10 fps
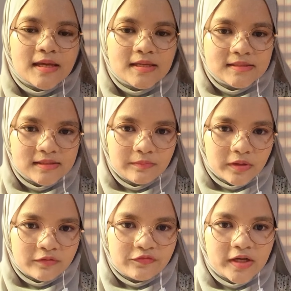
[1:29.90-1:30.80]
Enzymes
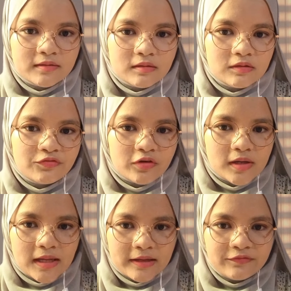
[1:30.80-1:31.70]
are vital for
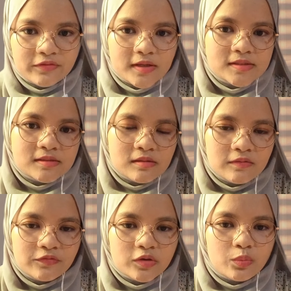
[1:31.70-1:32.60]
life and
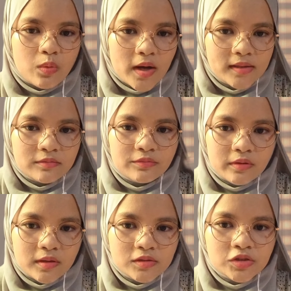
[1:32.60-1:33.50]
serve a wide
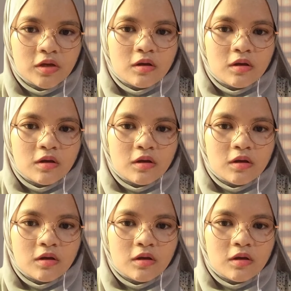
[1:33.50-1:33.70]
range